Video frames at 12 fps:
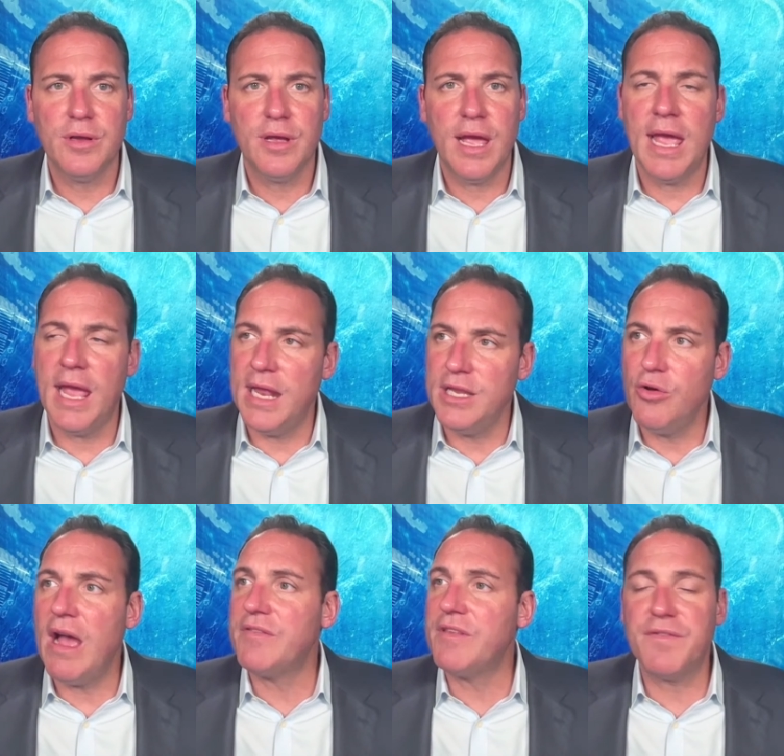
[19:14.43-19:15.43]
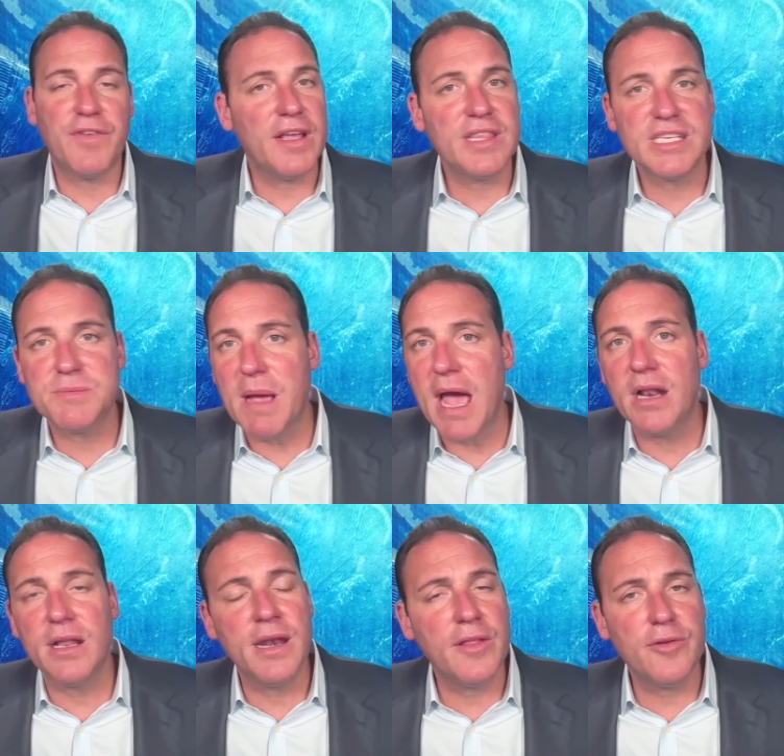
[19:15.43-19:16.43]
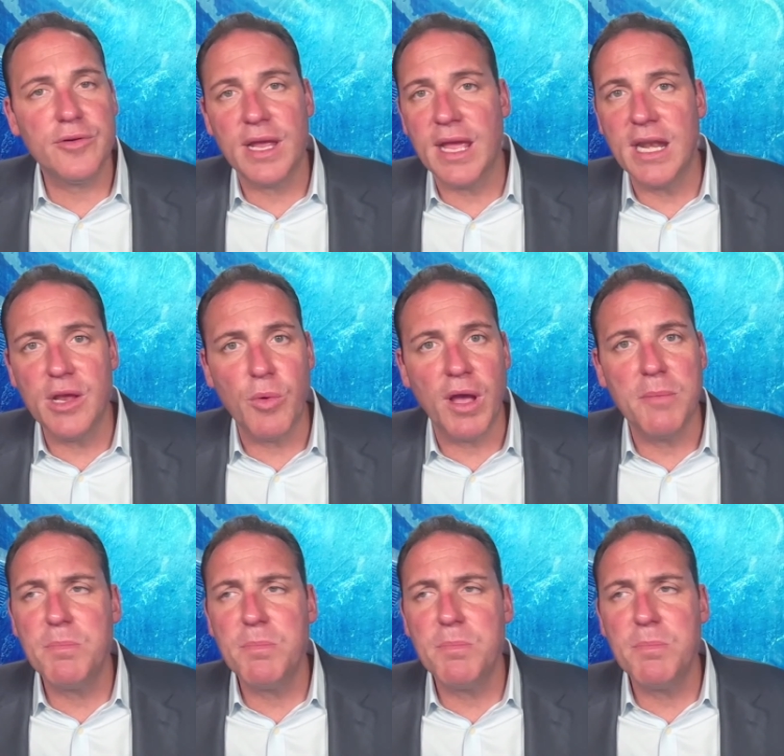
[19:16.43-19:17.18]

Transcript: And you'll have to fight this battle another day anyway,